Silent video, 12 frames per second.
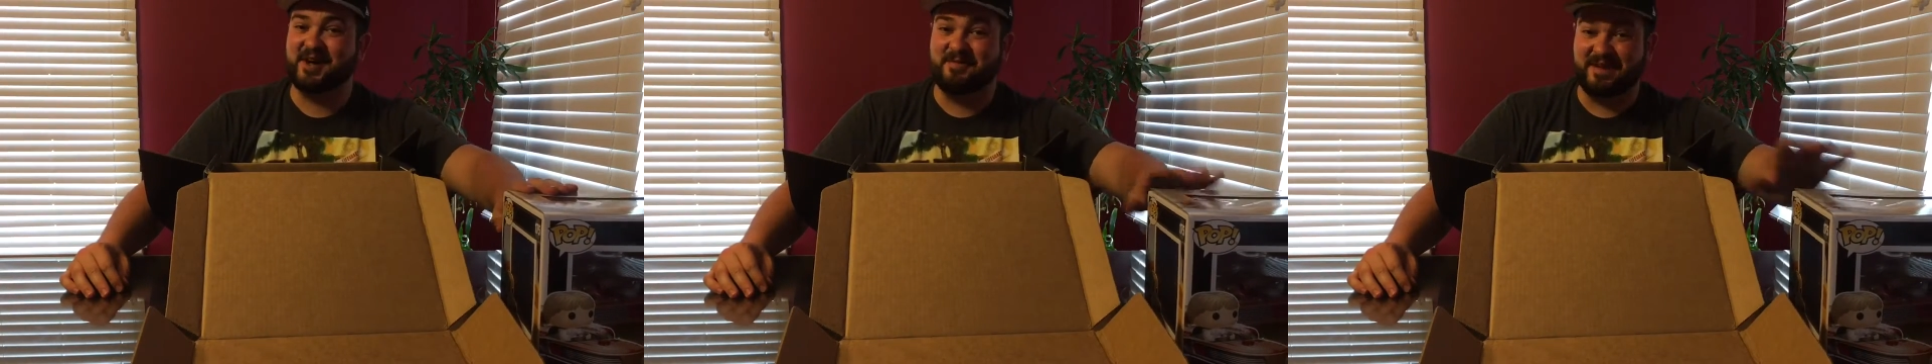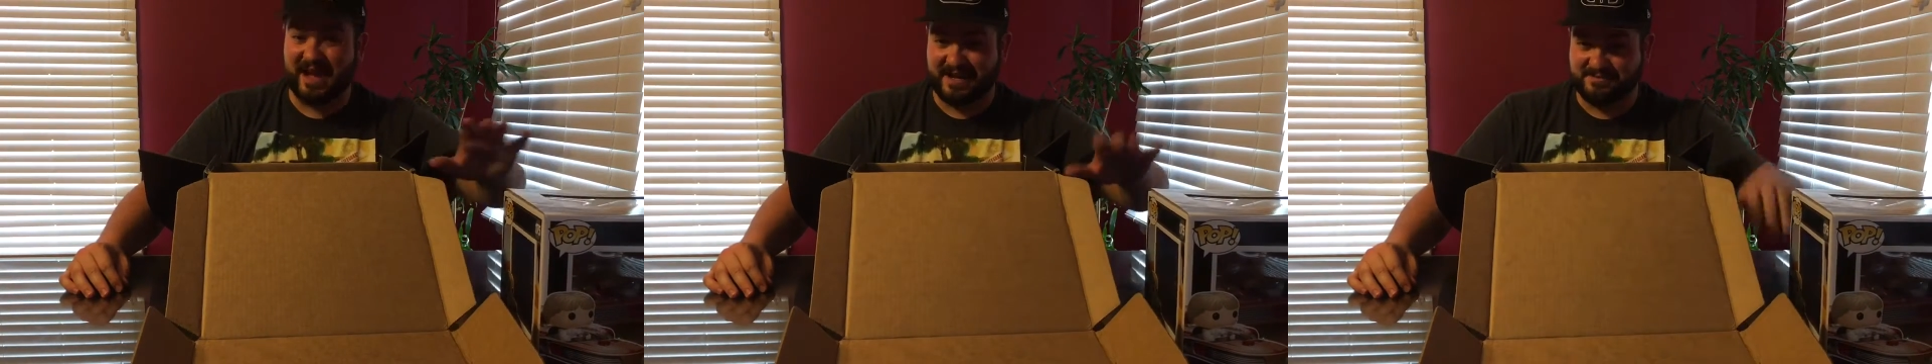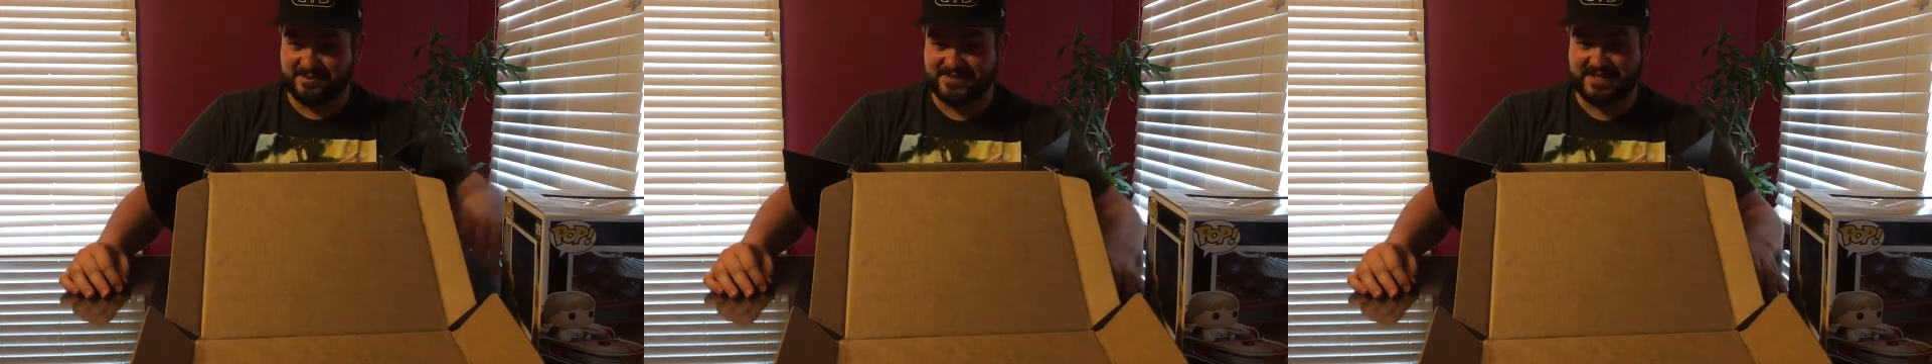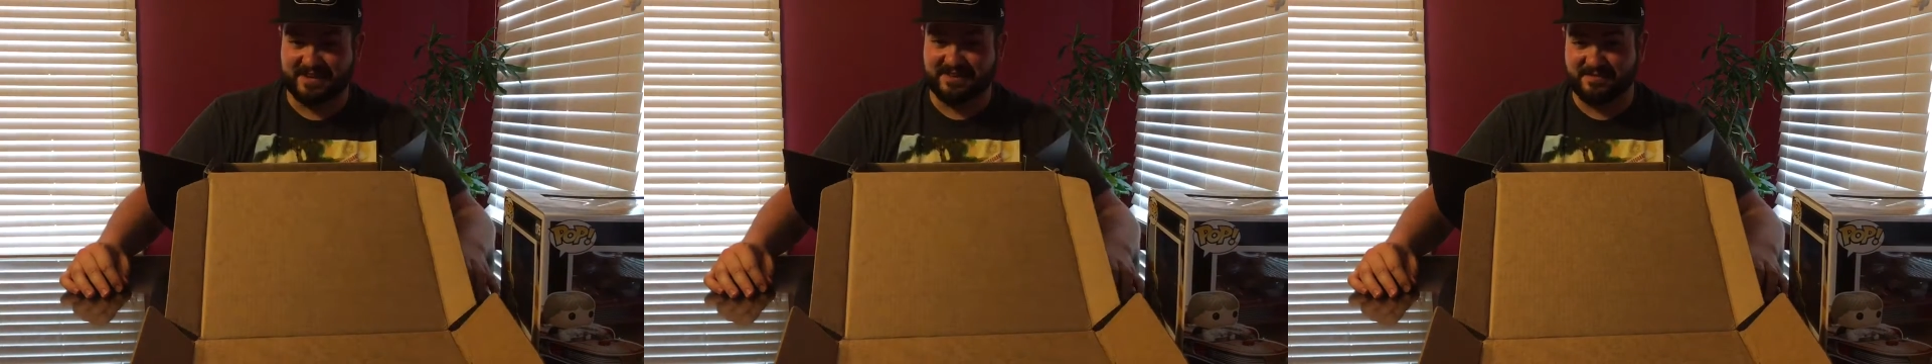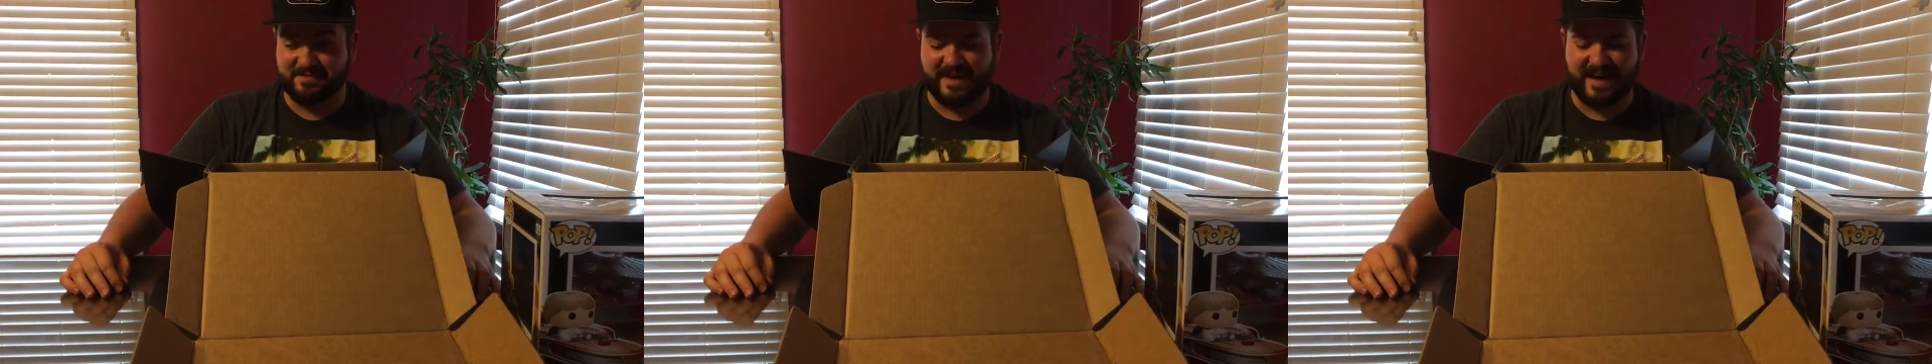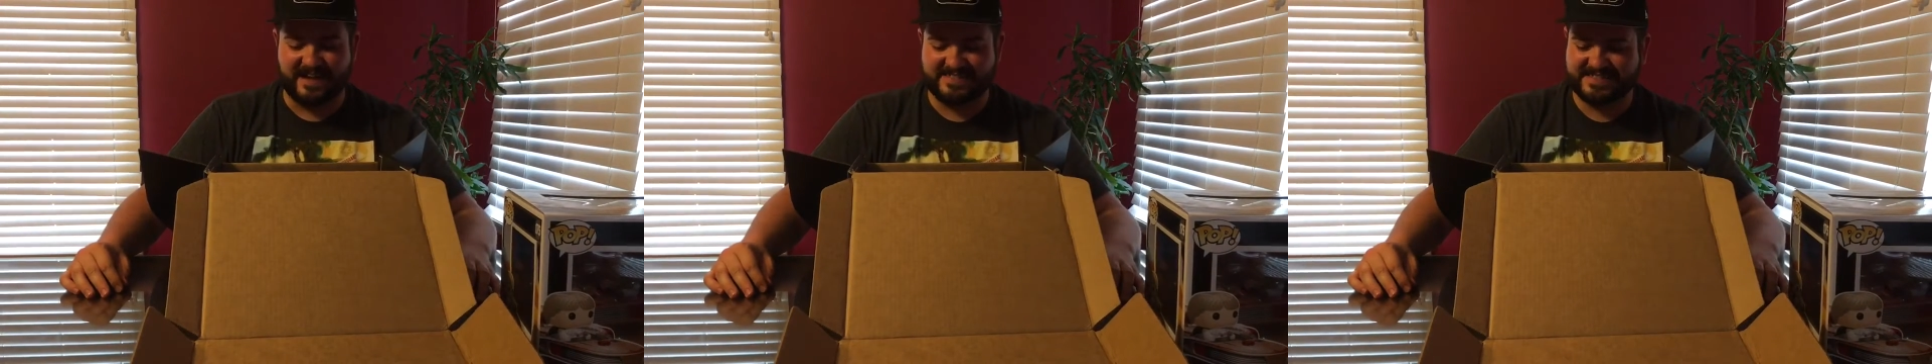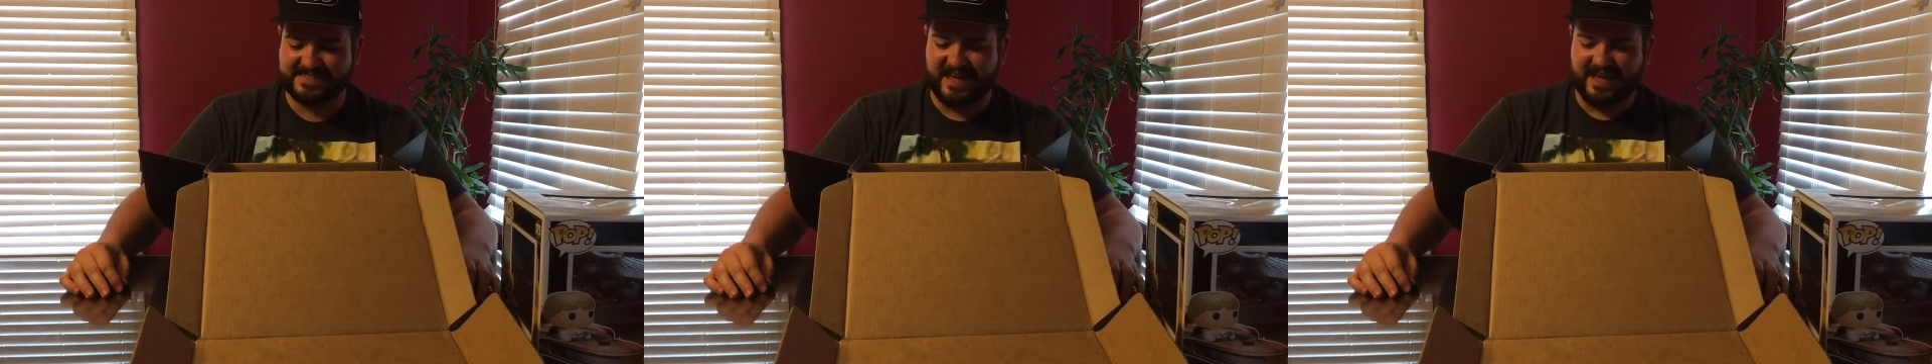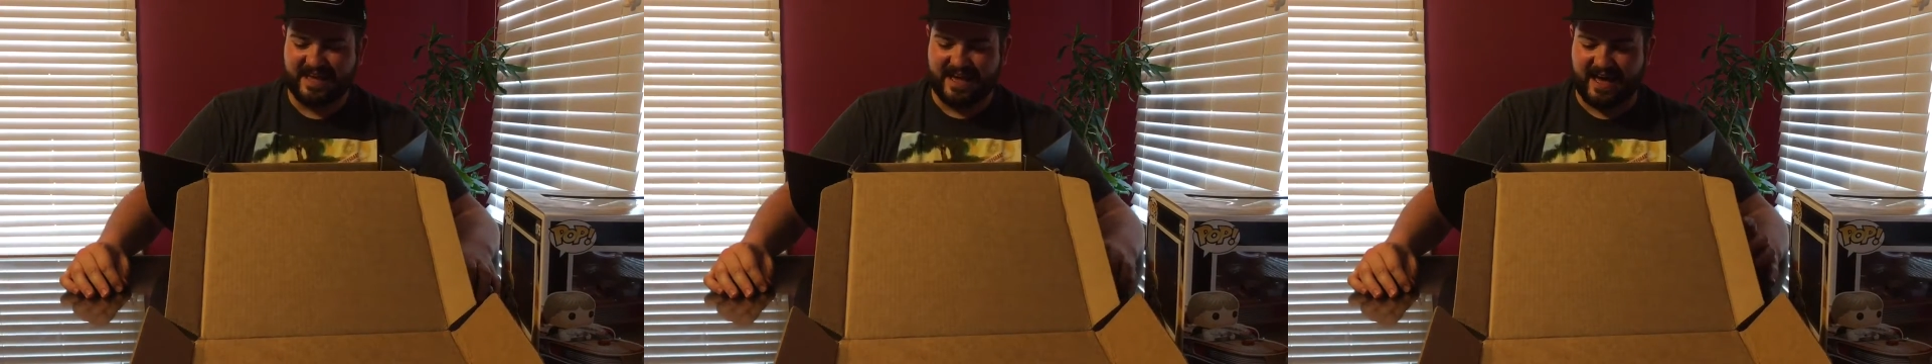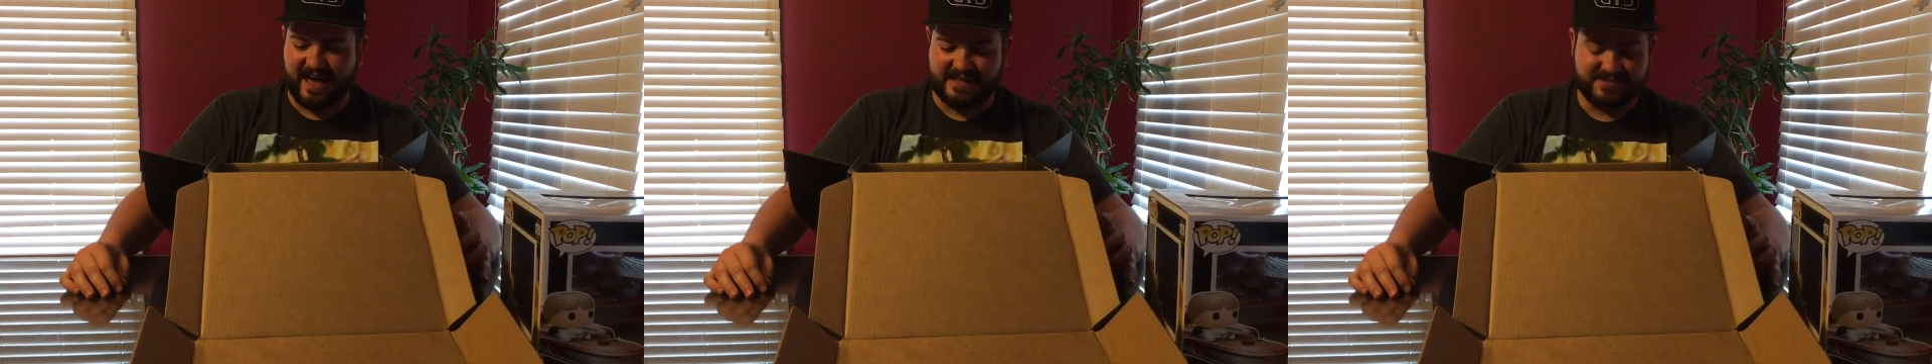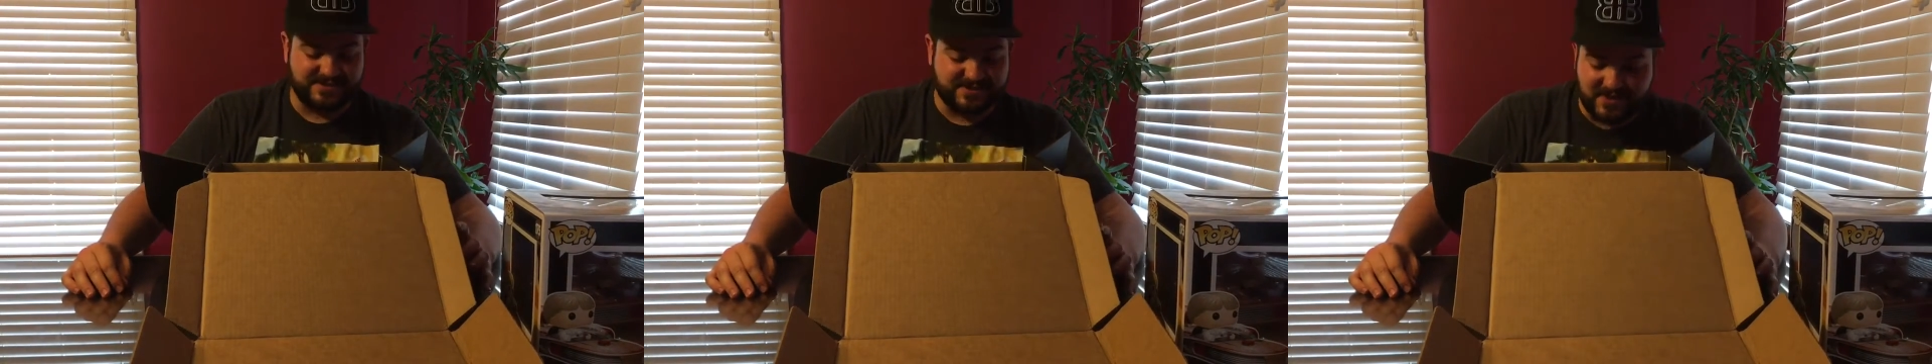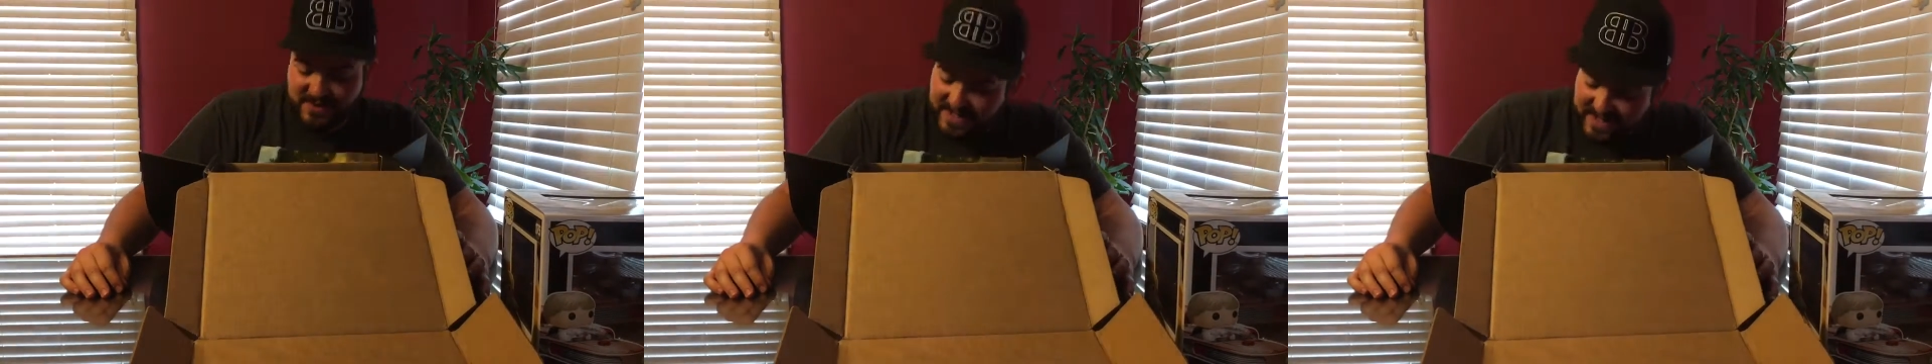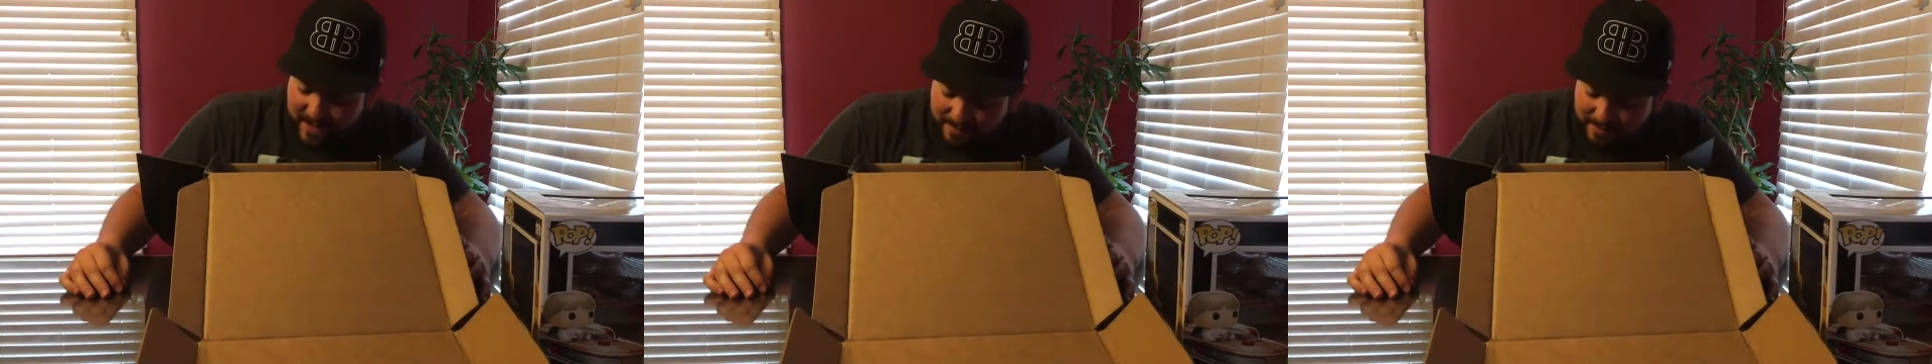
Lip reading: up 90% of the box. So there's only a